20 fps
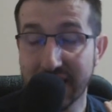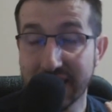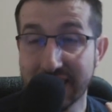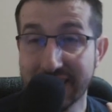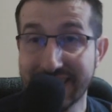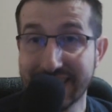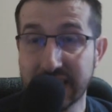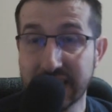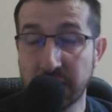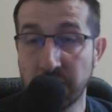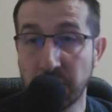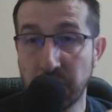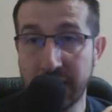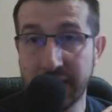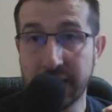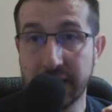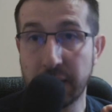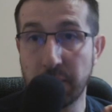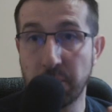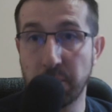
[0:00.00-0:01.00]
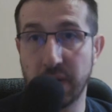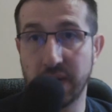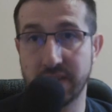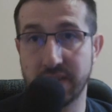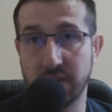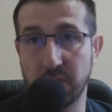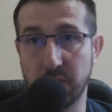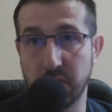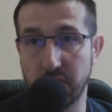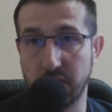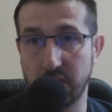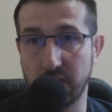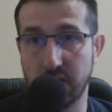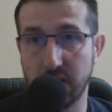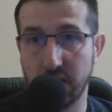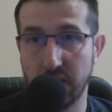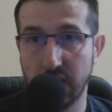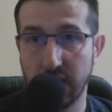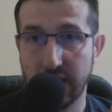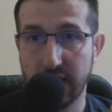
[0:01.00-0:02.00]
Simply impossible.
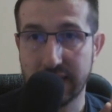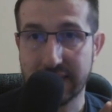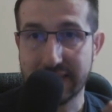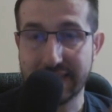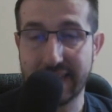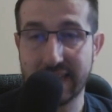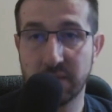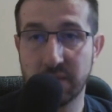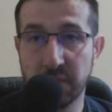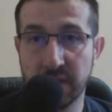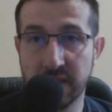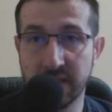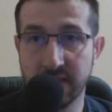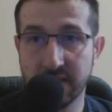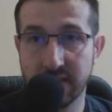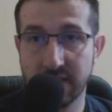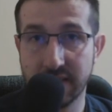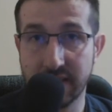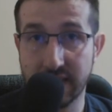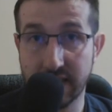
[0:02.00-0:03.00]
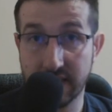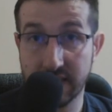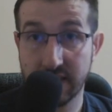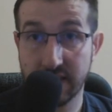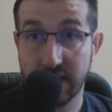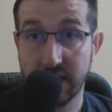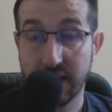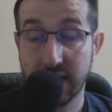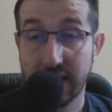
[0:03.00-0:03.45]
That means that